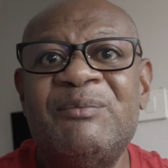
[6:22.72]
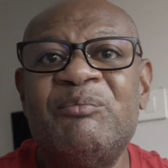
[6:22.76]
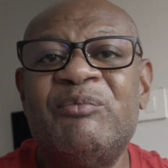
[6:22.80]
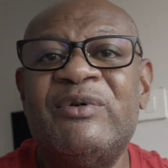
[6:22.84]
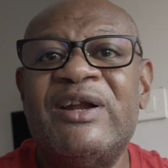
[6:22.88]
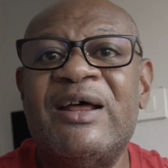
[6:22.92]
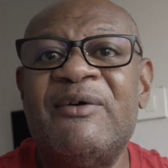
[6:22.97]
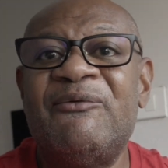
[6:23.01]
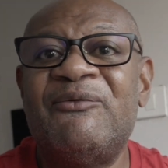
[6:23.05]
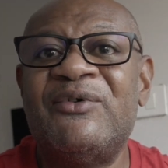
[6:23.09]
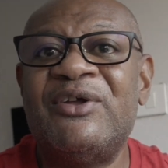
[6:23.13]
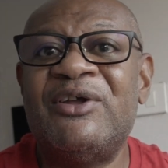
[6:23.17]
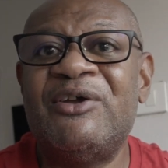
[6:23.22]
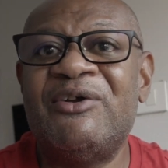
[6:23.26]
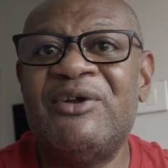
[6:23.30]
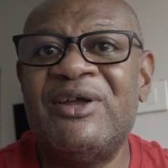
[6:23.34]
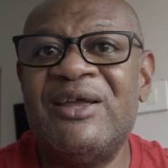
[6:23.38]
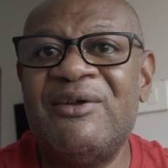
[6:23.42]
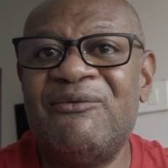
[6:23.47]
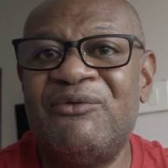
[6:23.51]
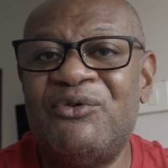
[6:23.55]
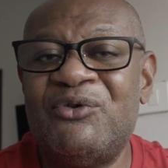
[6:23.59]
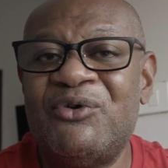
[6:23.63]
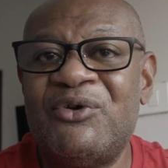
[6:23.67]
But I figure
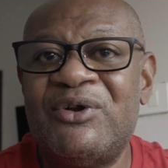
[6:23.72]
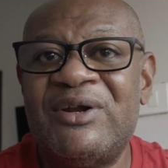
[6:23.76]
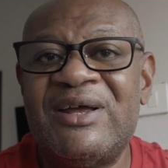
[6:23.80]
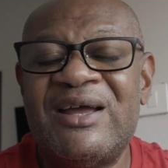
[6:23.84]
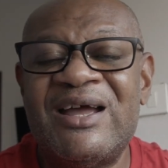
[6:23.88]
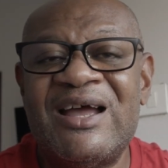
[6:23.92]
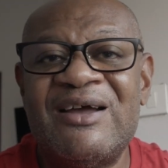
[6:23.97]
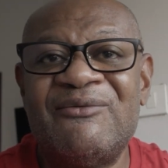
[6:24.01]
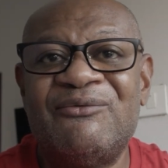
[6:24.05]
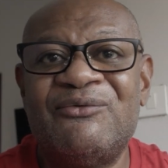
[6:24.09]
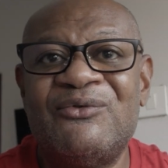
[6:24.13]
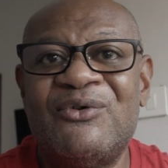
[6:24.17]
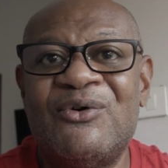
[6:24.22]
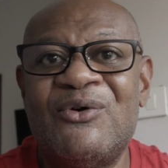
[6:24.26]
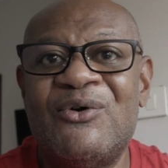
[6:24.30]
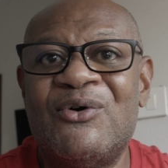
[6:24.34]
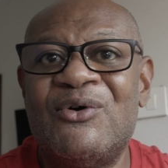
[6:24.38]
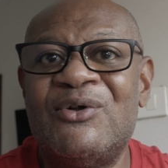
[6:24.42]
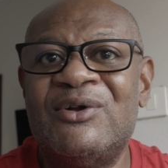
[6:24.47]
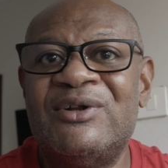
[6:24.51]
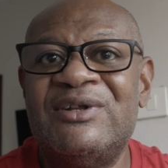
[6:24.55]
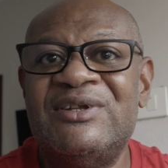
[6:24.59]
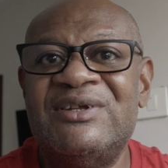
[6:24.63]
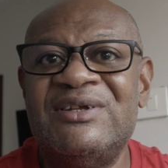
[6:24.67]
if you're gonna have
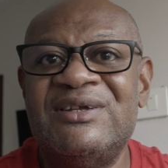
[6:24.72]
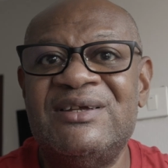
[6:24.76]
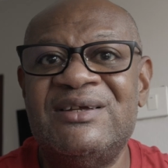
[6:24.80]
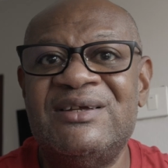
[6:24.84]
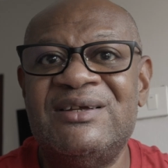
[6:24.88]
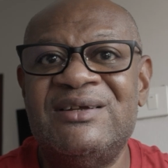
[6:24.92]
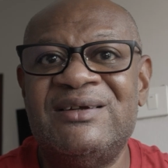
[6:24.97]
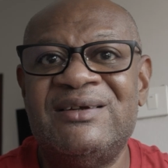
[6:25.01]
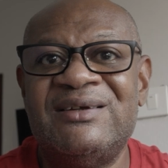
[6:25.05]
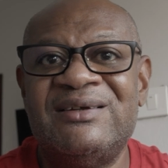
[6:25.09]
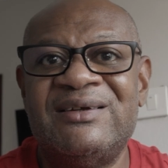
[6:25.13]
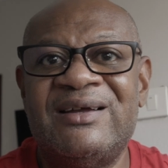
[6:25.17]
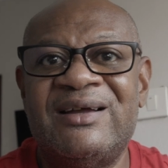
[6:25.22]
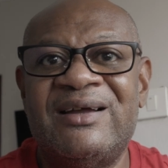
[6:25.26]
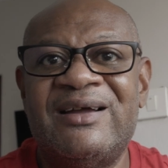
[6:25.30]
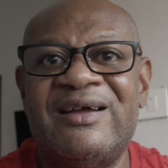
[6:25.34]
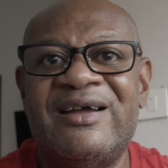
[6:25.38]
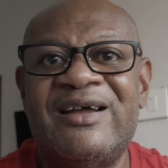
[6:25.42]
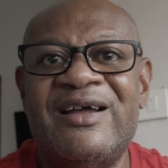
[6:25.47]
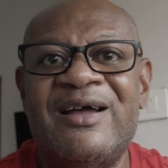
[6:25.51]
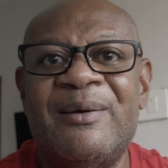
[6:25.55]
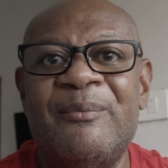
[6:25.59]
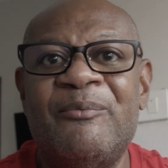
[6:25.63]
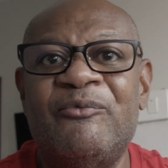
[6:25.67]
all the
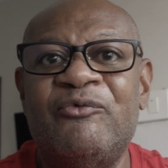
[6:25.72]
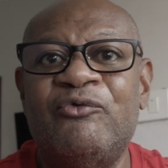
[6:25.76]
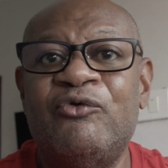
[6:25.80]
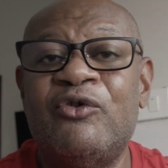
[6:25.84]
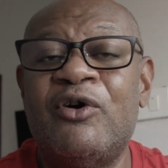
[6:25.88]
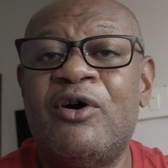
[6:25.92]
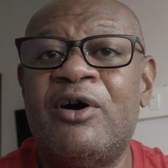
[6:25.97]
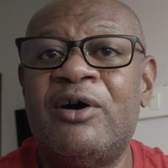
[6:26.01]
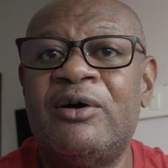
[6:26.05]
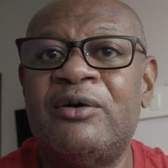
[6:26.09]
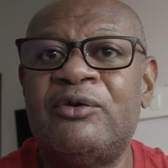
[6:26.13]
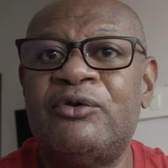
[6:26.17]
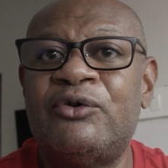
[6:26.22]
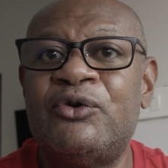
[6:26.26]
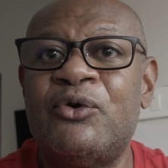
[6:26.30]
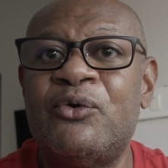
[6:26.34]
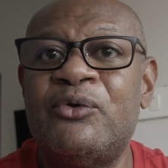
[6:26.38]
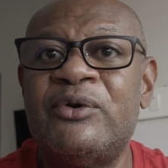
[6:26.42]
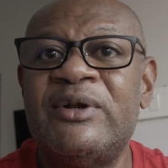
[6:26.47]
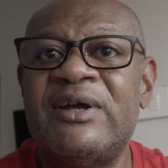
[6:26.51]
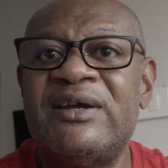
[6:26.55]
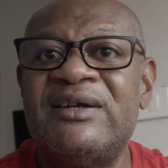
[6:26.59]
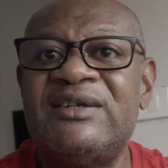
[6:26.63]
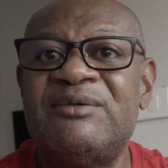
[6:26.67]
raw
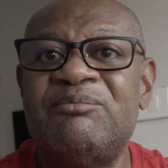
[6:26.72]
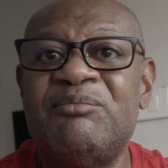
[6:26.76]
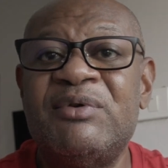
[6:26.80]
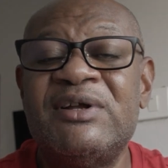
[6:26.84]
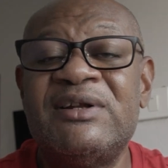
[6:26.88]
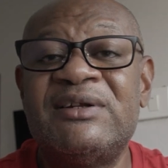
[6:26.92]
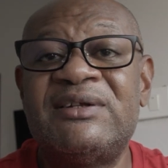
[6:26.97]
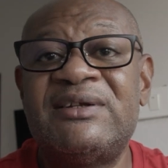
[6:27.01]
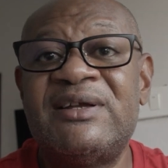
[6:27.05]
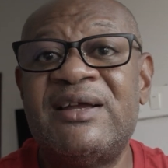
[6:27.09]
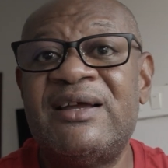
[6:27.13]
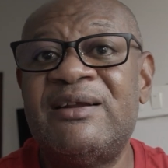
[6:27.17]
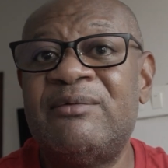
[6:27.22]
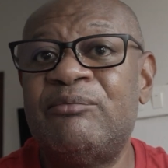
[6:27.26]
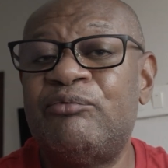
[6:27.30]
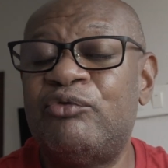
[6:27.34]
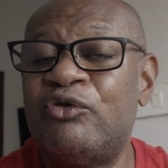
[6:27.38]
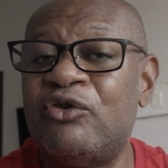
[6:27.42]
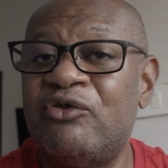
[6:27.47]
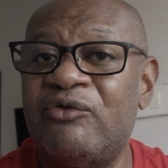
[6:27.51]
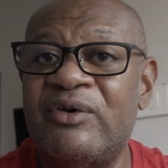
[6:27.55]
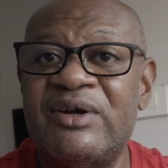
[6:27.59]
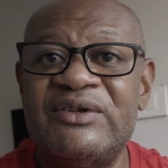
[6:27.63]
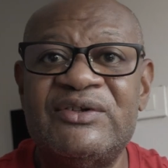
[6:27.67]
codecs built in,
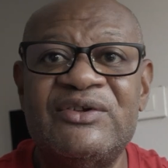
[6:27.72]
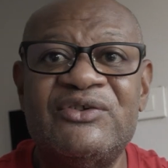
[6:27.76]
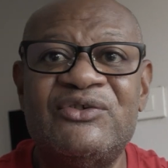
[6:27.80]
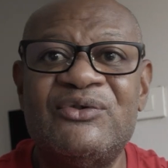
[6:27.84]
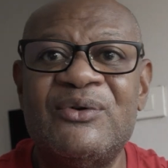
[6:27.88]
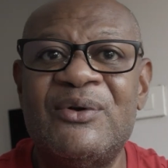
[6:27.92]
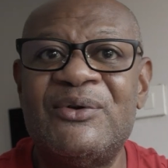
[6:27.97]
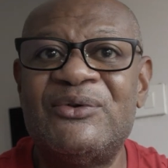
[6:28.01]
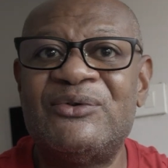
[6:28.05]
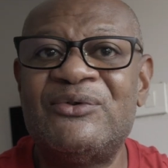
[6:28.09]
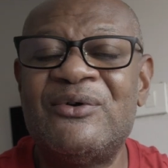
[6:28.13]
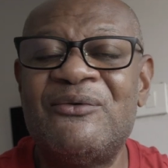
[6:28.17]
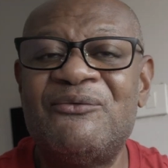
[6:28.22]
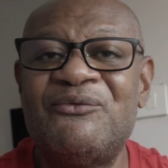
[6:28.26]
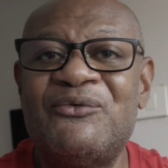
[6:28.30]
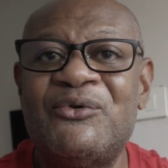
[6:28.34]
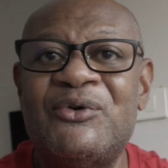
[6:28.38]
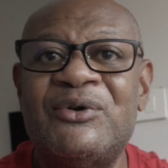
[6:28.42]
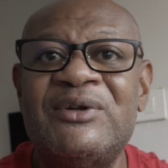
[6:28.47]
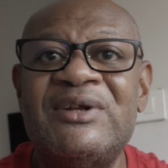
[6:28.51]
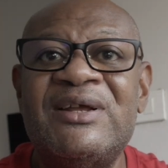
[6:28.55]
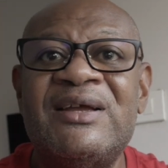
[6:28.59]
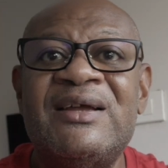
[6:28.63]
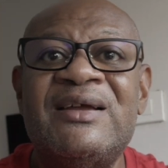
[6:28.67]
ProRes and so on and so
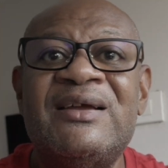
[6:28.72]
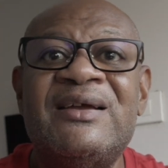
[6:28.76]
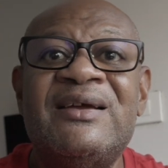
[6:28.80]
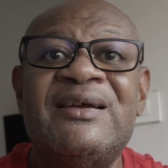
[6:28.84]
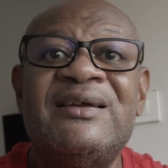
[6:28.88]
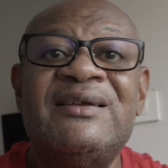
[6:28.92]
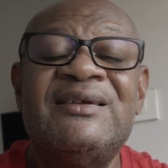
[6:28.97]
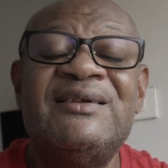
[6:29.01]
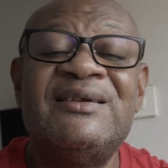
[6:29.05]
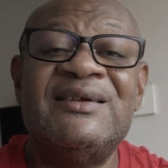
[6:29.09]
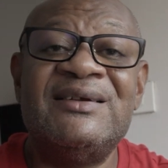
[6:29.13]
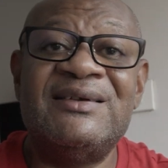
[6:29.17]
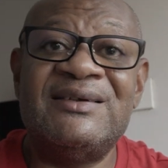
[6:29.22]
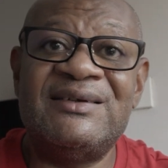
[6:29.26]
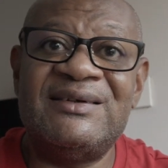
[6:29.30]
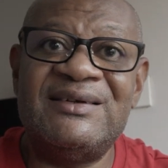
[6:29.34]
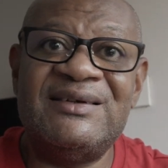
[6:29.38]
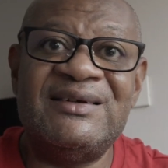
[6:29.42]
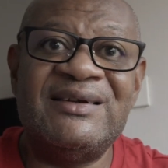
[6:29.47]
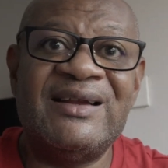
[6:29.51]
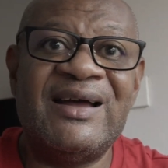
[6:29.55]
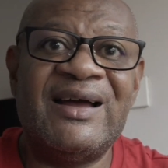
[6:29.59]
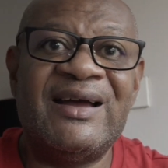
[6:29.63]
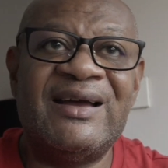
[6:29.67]
forth, the
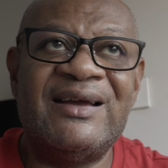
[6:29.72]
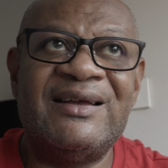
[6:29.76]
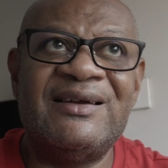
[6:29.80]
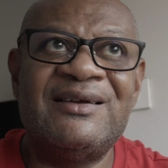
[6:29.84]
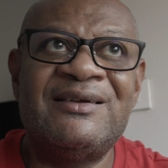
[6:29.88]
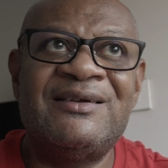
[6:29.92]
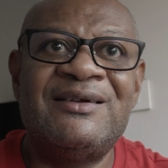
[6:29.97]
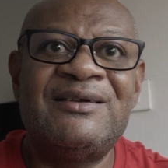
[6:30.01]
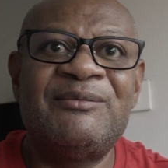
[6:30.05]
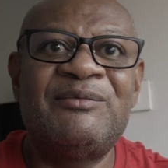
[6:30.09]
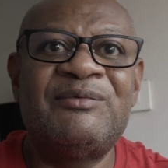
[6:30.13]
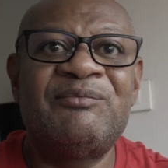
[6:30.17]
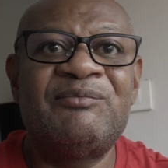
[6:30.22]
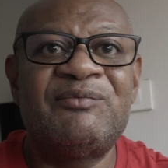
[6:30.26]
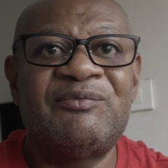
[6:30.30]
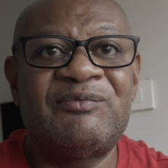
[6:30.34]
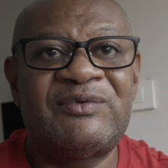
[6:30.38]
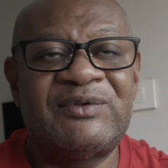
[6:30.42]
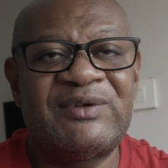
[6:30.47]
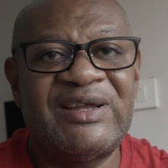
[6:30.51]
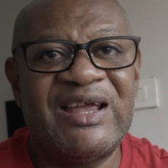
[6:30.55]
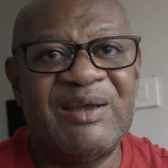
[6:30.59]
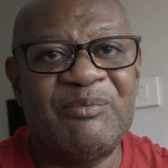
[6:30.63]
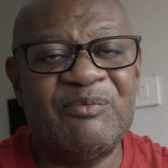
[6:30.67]
Z9
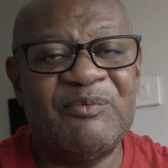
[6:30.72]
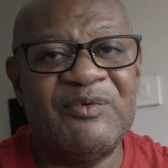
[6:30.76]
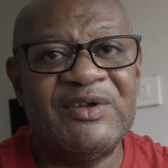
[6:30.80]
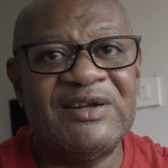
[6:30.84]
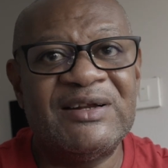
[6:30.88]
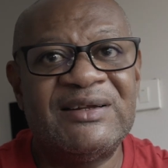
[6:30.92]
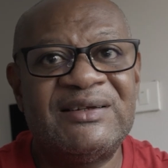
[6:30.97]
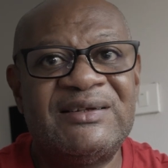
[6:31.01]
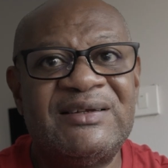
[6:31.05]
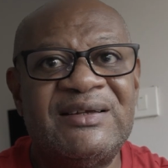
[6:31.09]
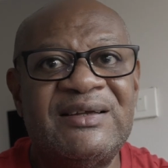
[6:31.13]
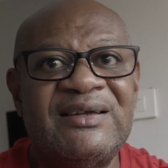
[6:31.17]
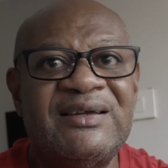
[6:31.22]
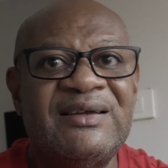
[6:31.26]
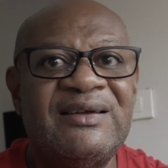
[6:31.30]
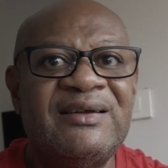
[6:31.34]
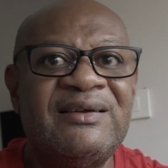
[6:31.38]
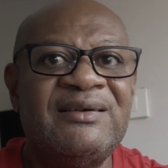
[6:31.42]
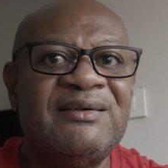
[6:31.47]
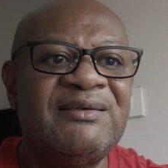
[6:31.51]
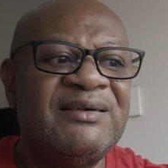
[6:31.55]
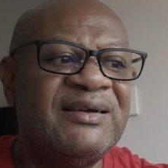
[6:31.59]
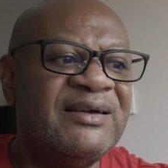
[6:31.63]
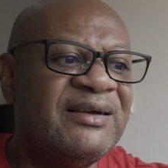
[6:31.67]
capability
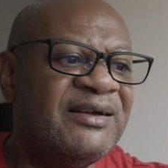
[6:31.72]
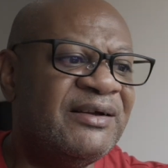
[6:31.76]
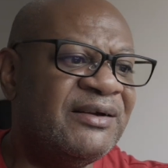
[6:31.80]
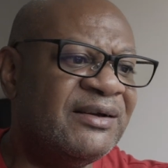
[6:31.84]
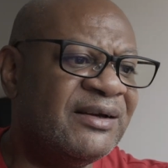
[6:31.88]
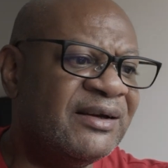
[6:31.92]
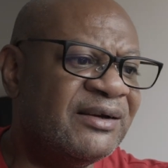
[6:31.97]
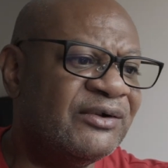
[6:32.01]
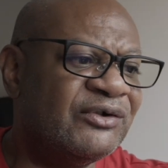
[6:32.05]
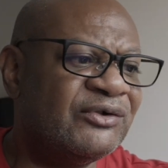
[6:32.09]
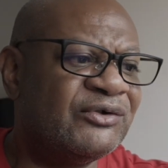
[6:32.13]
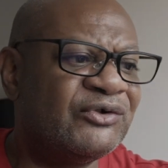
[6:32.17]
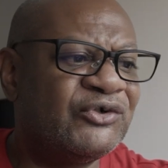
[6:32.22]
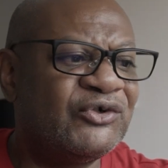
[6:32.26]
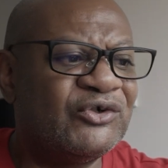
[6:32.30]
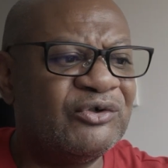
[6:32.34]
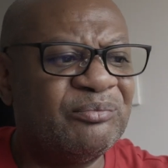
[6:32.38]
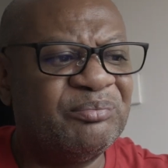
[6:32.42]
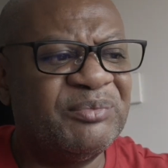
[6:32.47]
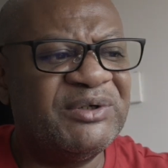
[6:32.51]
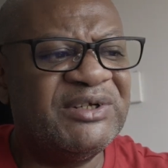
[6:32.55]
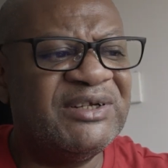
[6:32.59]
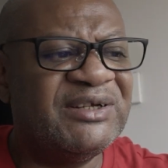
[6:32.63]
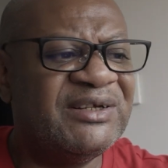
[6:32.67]

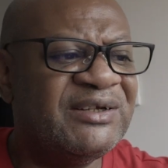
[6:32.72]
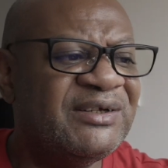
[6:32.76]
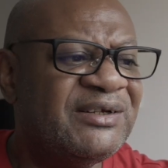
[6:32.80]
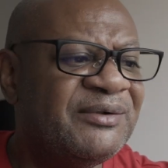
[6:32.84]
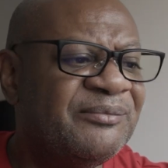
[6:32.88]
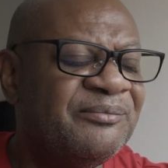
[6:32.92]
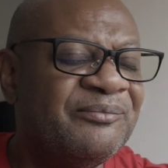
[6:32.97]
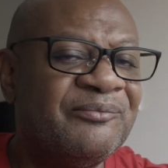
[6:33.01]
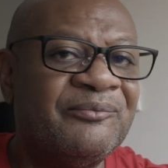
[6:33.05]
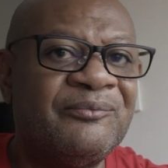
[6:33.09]
should be,